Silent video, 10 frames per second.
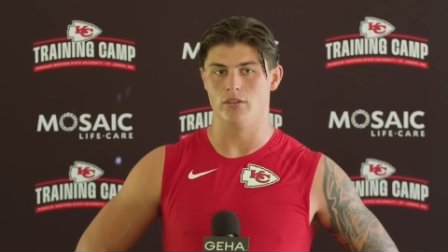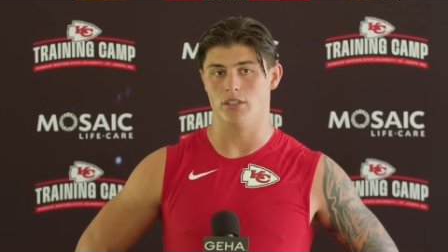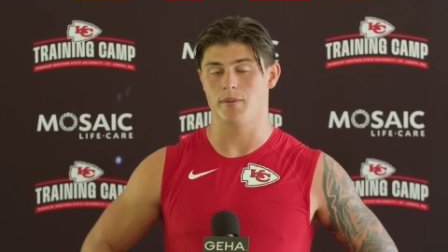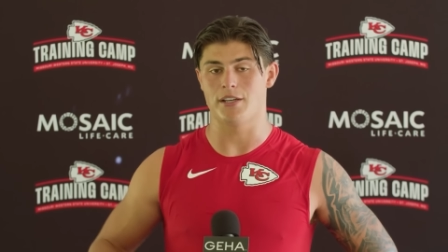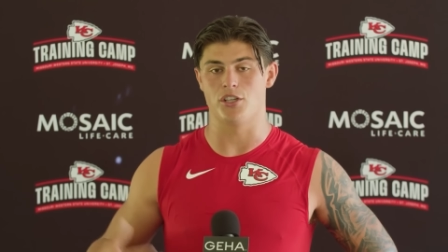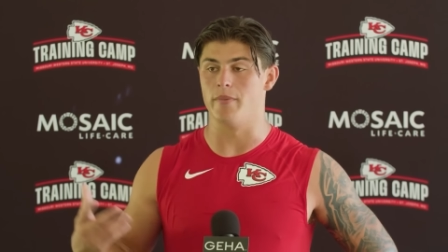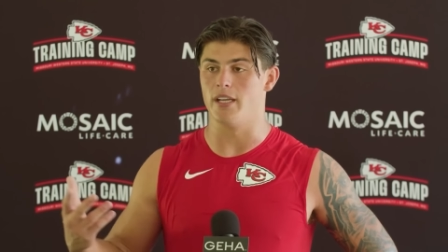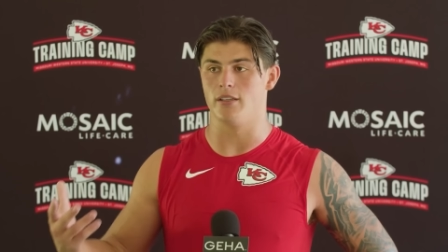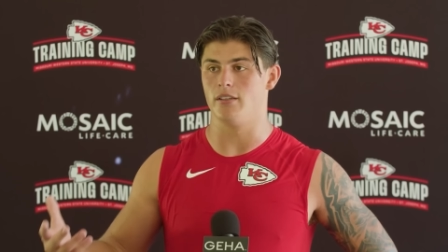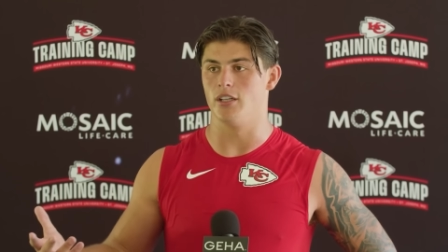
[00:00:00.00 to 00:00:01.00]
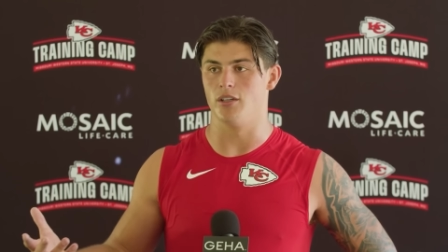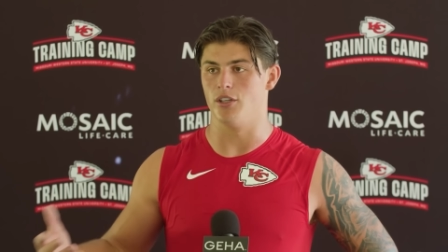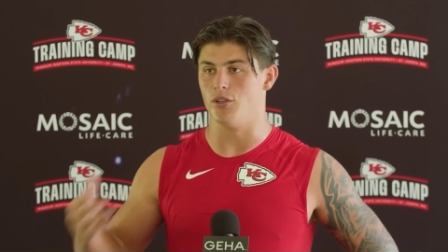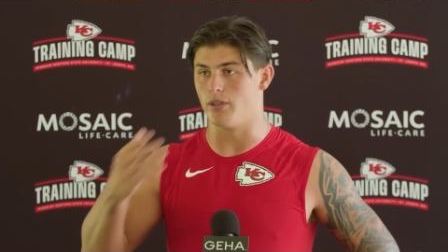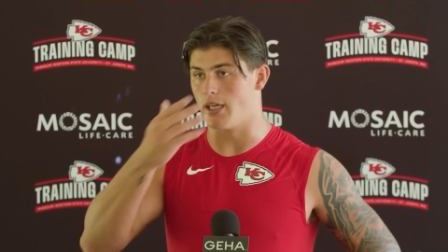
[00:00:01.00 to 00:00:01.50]
especially me, you know, a
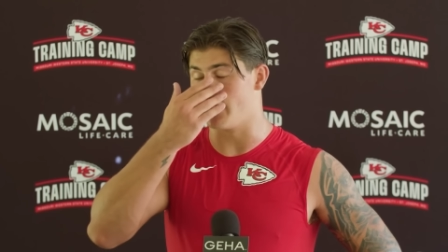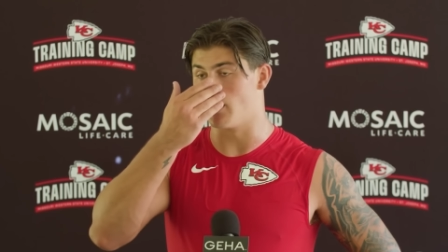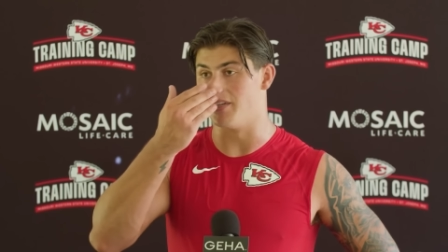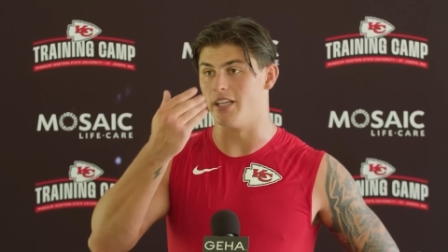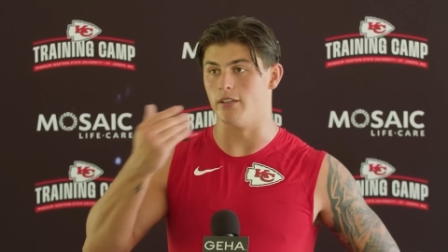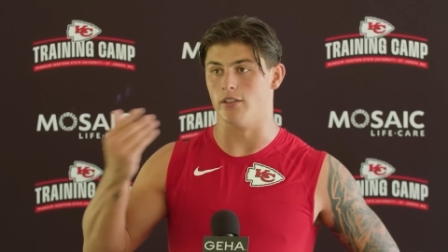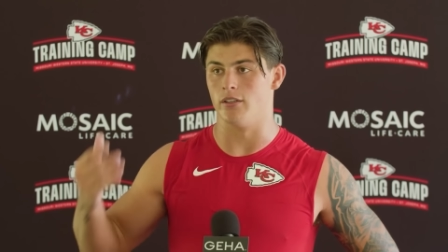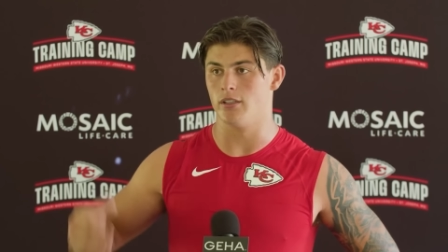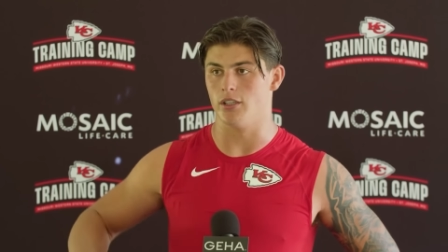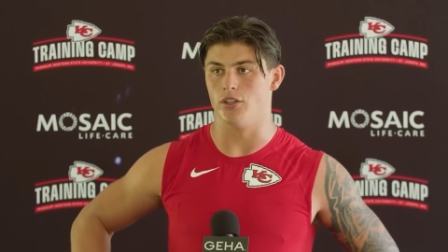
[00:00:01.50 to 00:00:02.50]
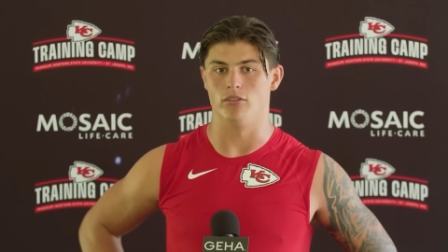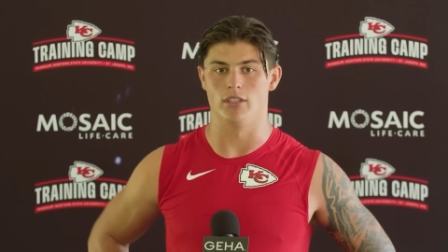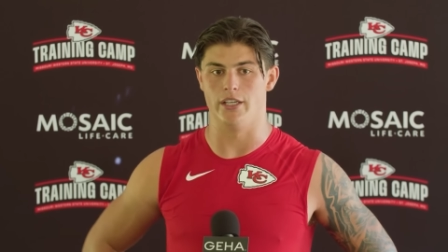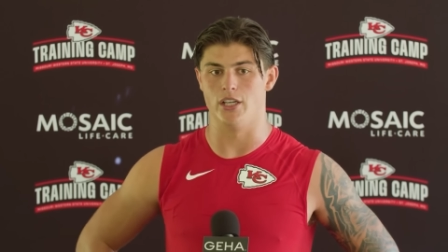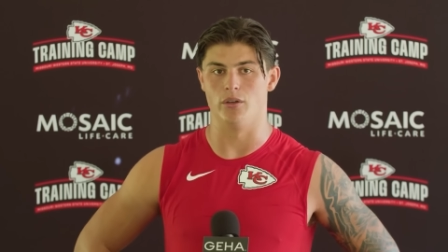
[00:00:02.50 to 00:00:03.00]
new guy coming in and, and not
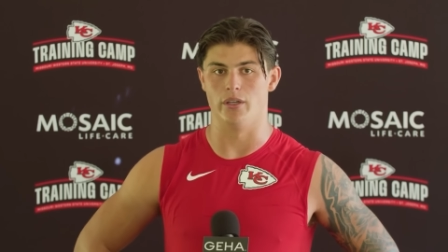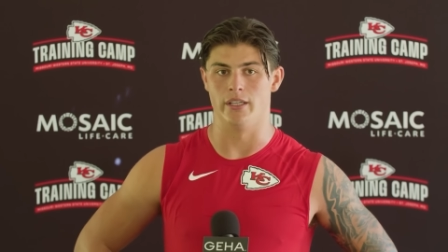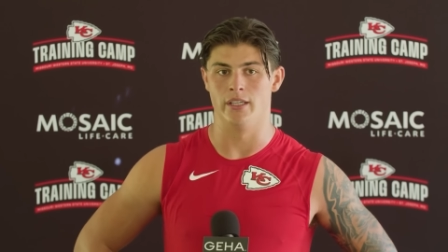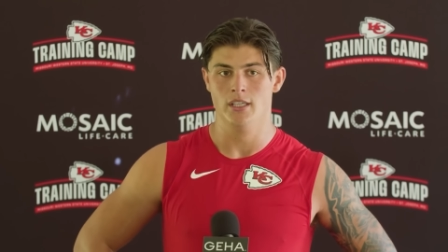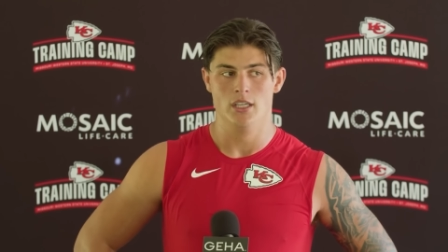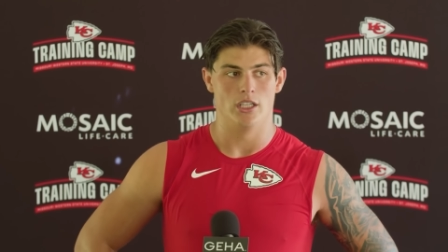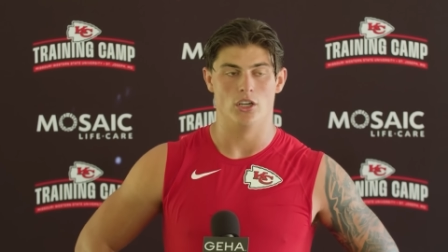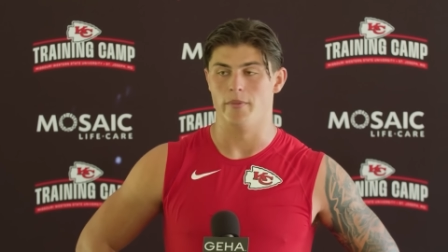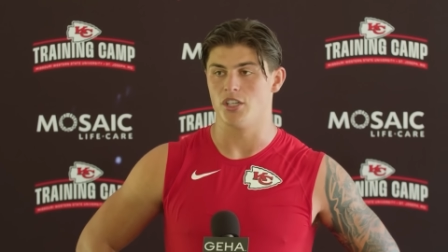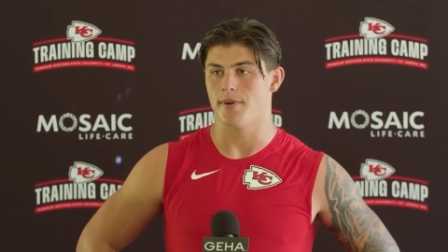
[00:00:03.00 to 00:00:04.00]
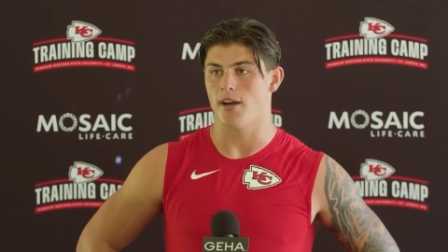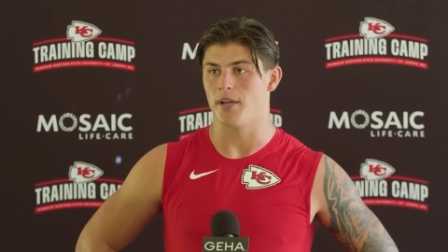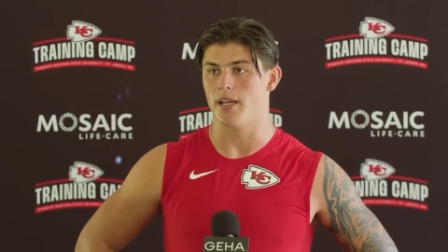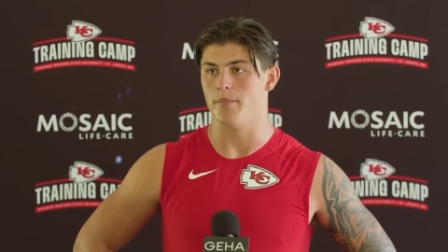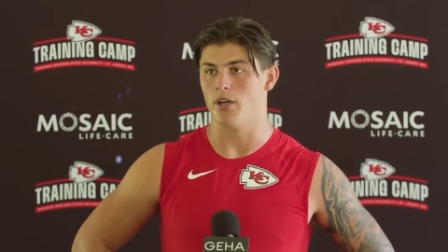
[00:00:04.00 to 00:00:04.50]
really knowing, knowing much about
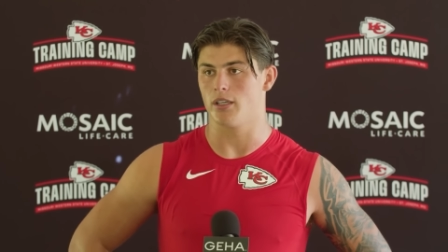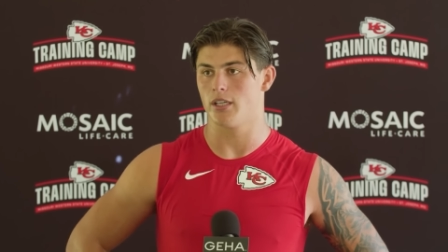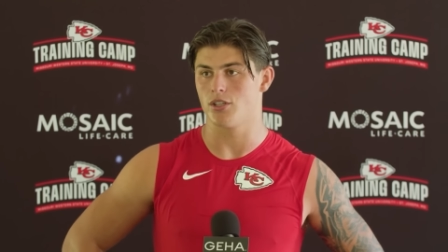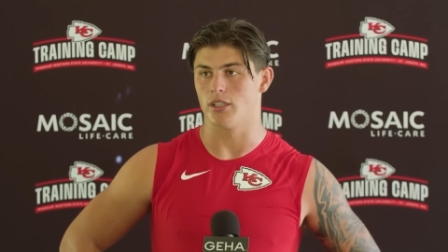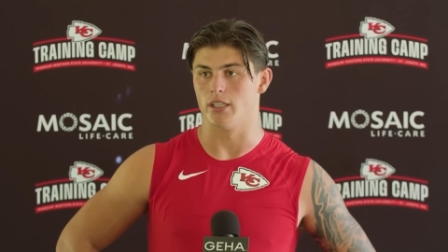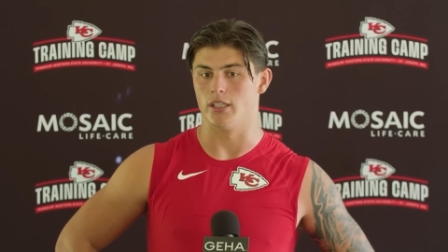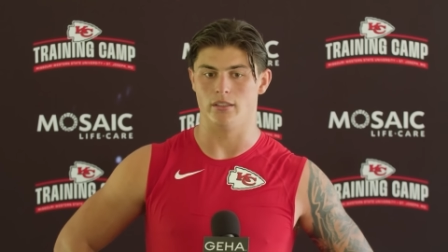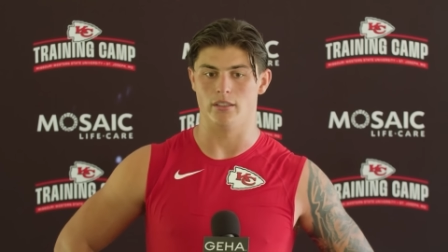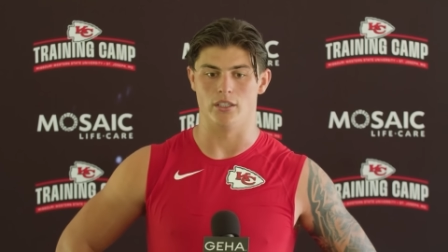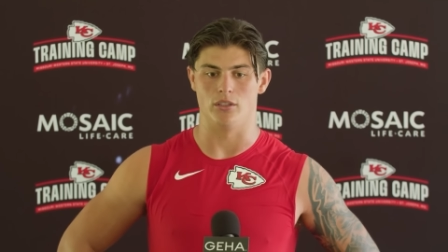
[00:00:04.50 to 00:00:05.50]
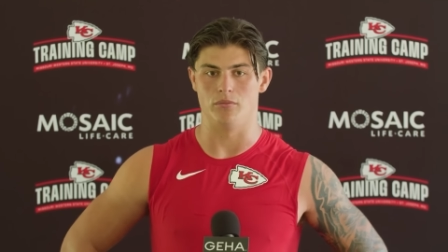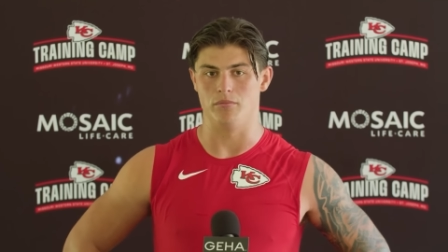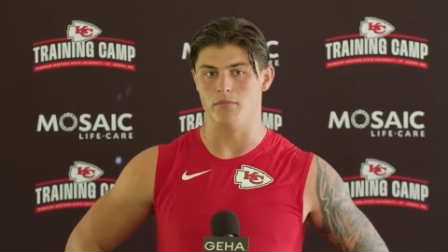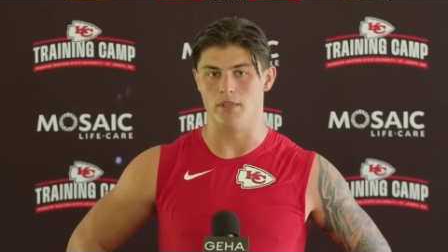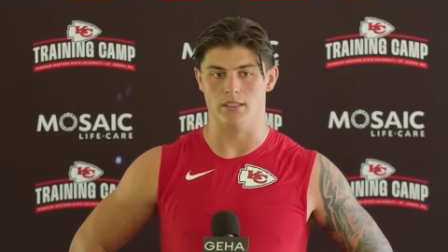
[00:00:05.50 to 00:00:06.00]
a playbook, trying to, you know,
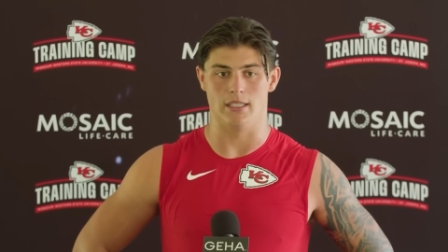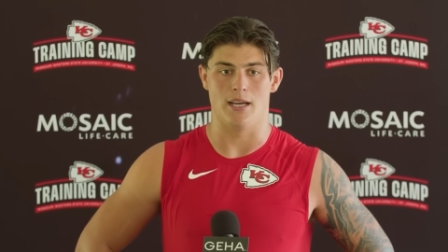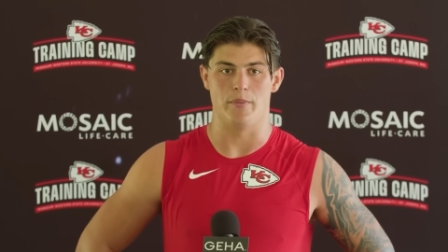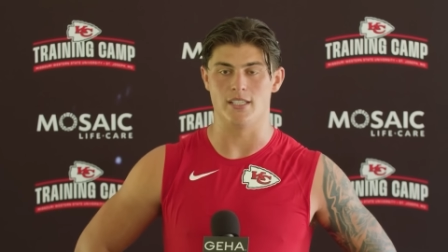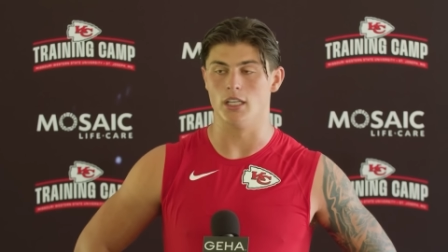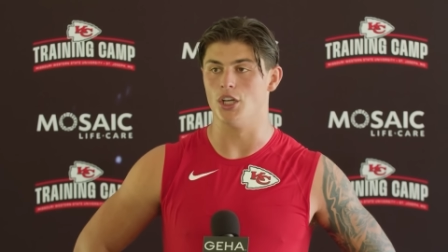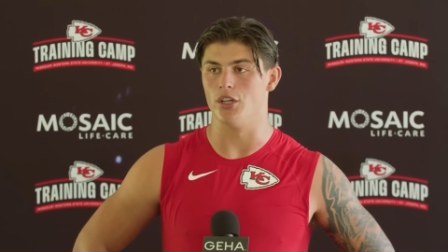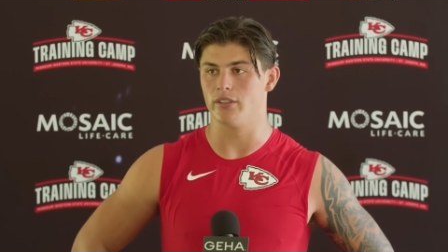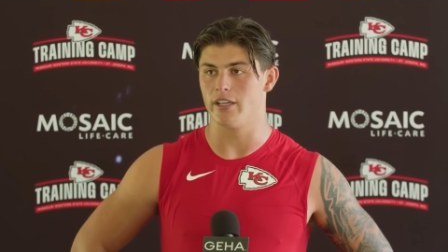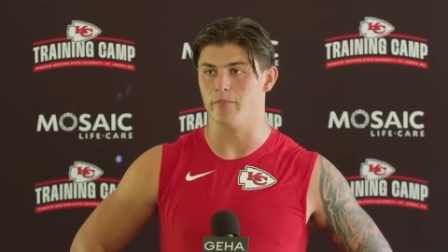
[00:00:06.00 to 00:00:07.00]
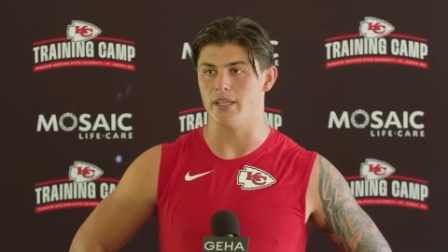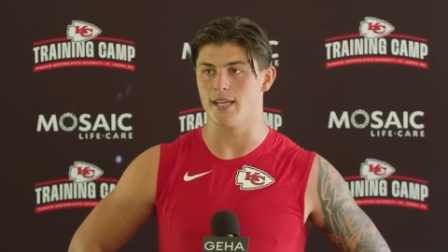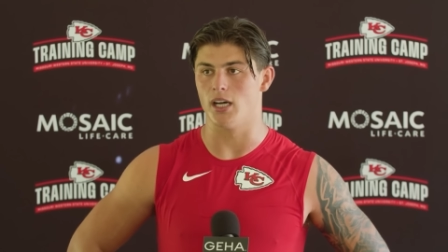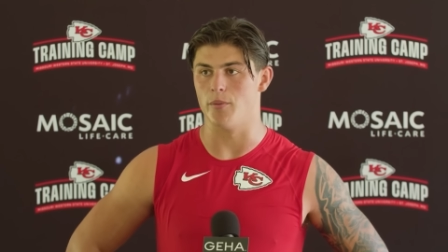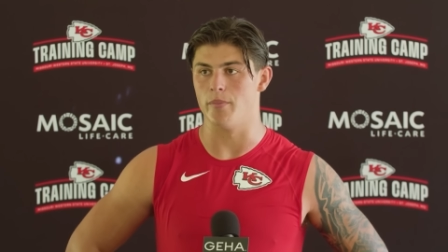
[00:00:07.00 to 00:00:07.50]
allow me to learn, give me
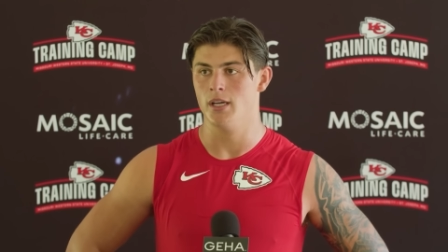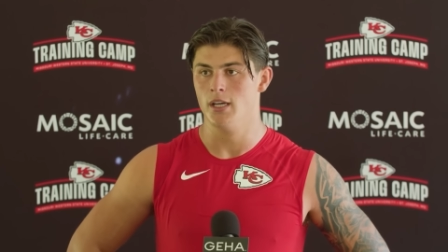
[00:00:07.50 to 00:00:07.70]
time,